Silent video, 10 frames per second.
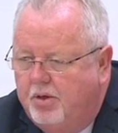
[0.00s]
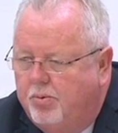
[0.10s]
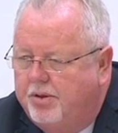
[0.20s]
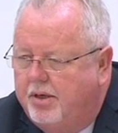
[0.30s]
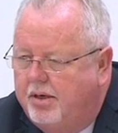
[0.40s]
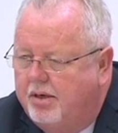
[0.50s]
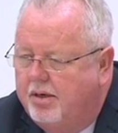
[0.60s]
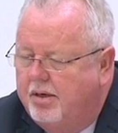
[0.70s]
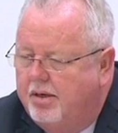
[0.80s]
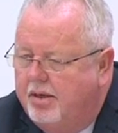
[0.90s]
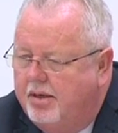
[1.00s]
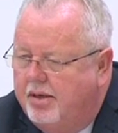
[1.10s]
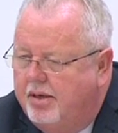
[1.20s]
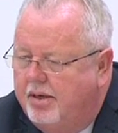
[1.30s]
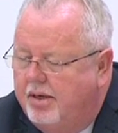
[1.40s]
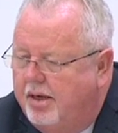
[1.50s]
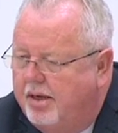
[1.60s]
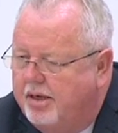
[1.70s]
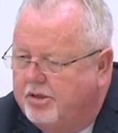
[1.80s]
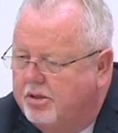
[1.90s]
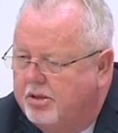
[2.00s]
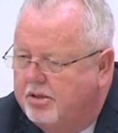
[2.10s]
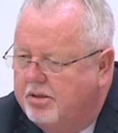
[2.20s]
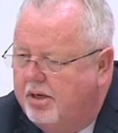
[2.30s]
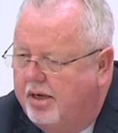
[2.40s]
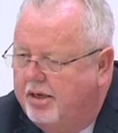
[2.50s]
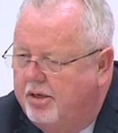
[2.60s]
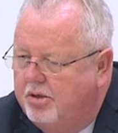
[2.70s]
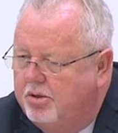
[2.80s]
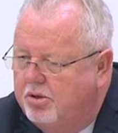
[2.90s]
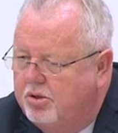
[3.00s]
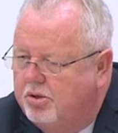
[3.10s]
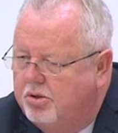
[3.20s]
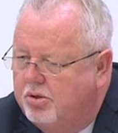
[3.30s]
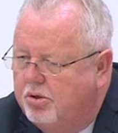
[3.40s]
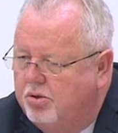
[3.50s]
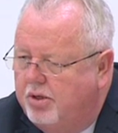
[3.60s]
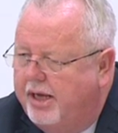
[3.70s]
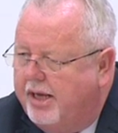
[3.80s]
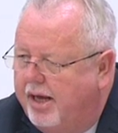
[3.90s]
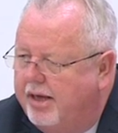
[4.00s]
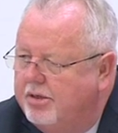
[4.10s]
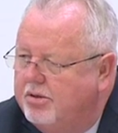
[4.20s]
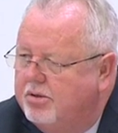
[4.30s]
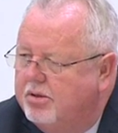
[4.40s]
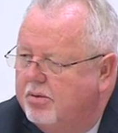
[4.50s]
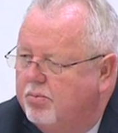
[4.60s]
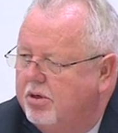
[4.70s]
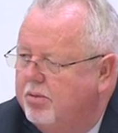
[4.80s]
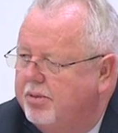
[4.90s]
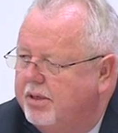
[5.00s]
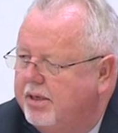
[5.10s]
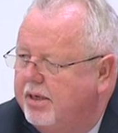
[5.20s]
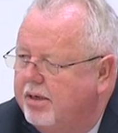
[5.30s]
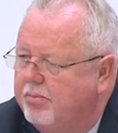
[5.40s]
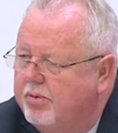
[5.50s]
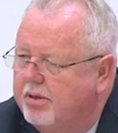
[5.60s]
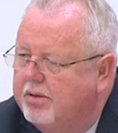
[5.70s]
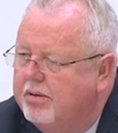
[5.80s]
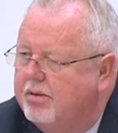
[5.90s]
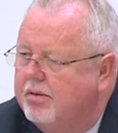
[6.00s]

within, let's just say, 2 decades, that we'll be dealing with